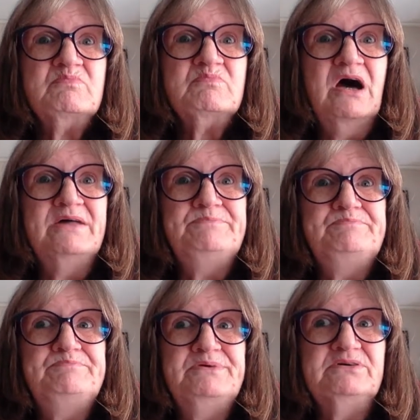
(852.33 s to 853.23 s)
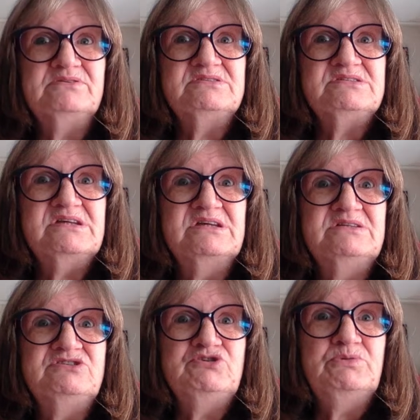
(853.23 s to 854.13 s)
God built
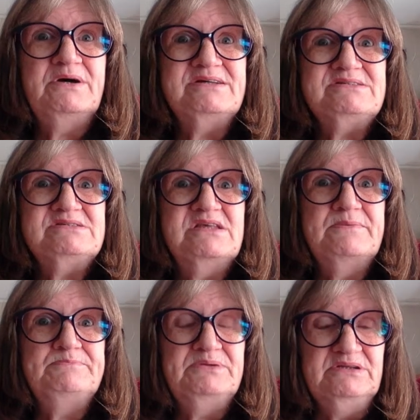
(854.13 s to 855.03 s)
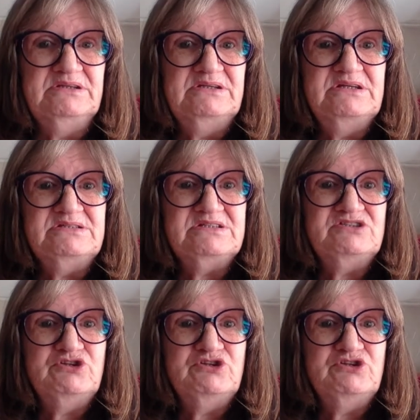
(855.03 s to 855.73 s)
into us the ability to